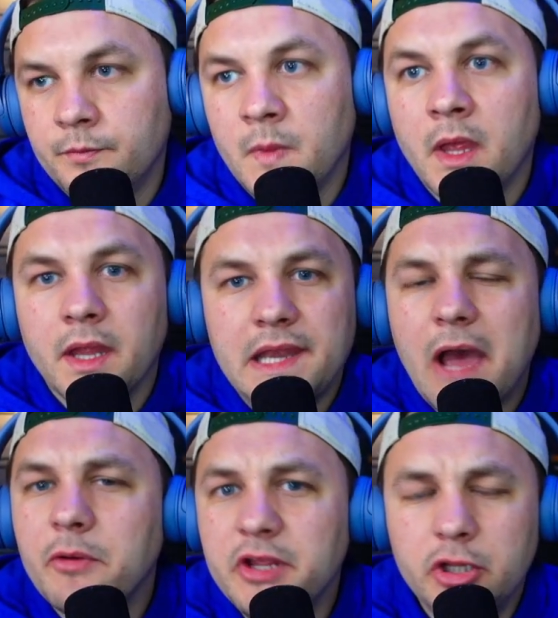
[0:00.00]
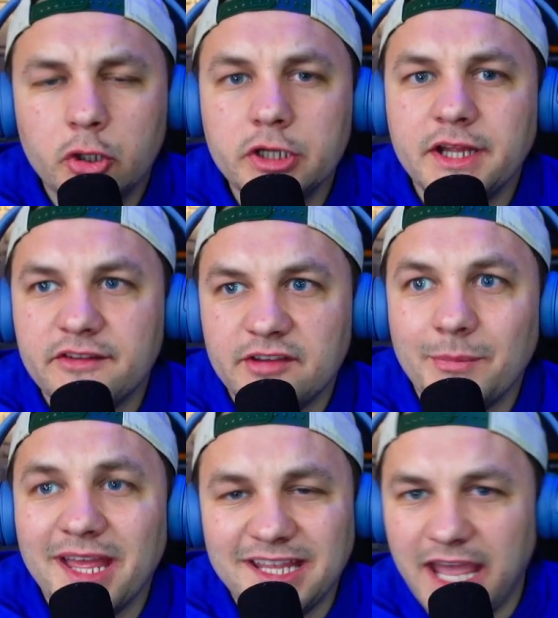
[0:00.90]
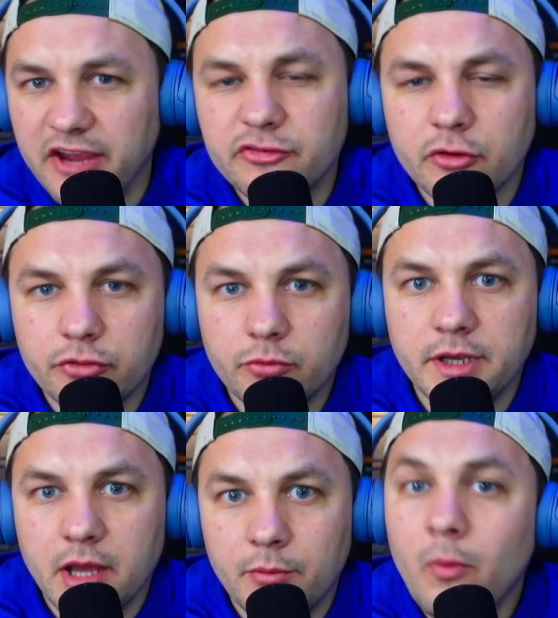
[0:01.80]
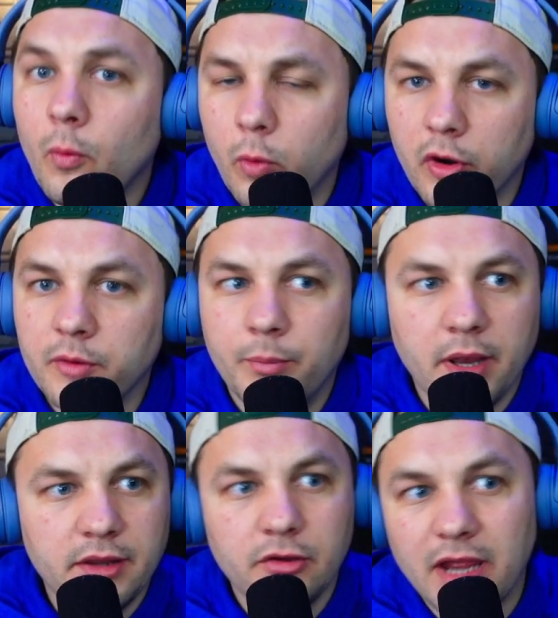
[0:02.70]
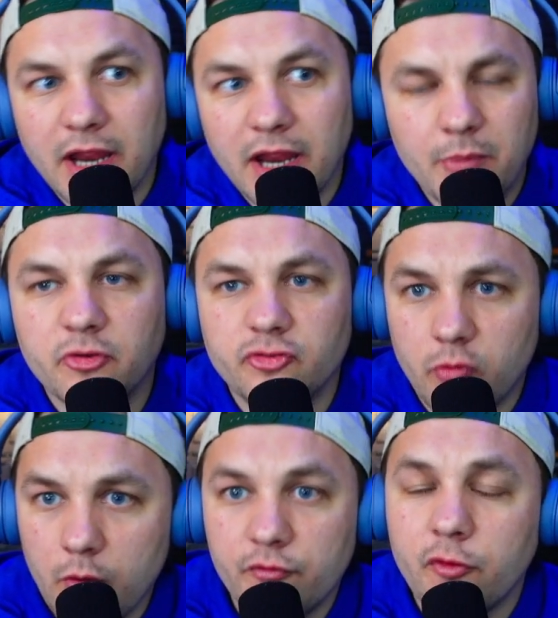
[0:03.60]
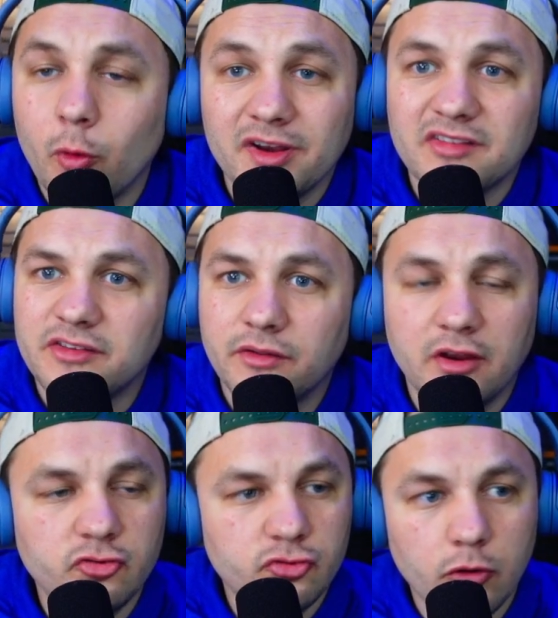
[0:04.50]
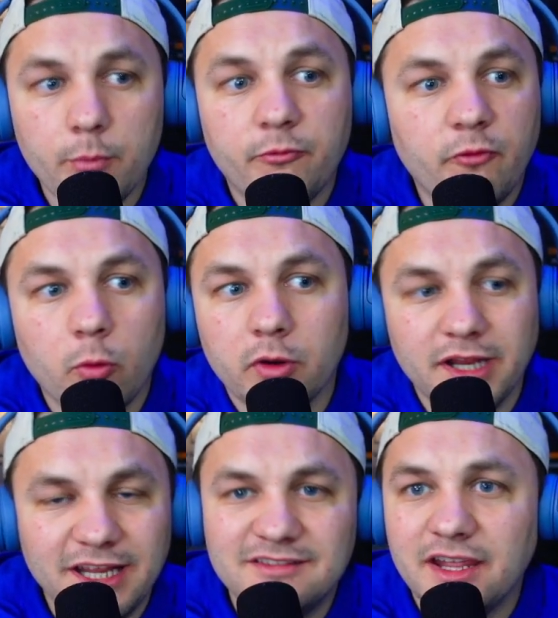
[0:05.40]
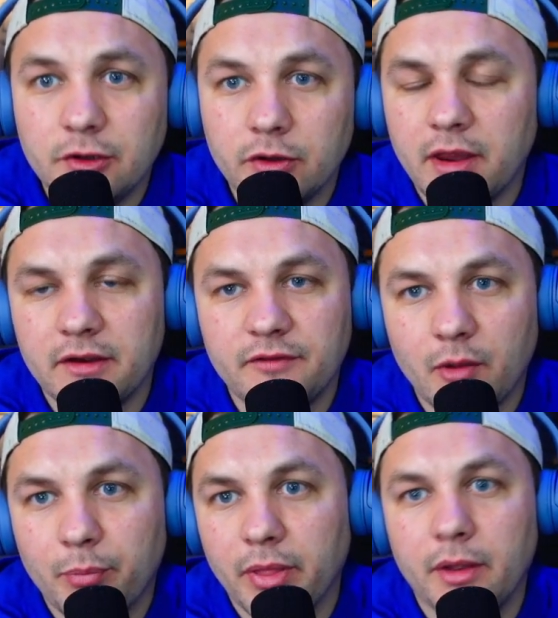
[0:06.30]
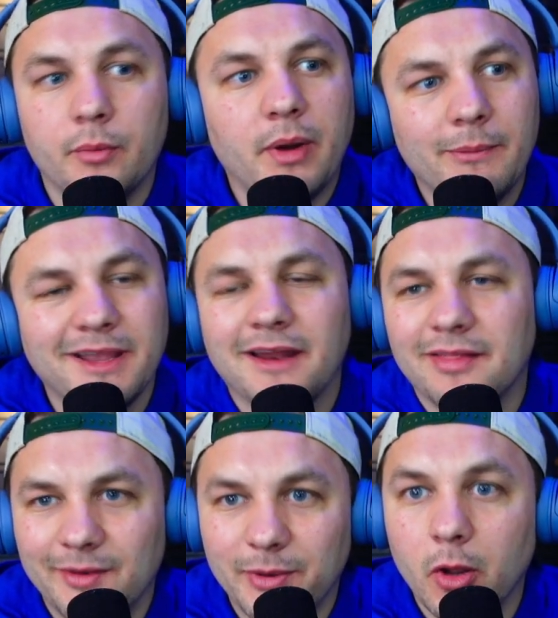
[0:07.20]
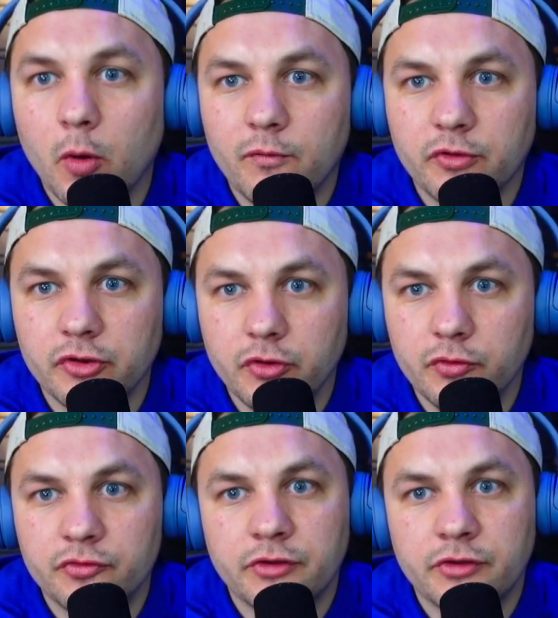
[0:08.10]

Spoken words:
Now, he could get some occasional 3-down work, but you got to remember Jerome Ford is still there. Jerome Ford is a good NFL player. Probably got a little bit overused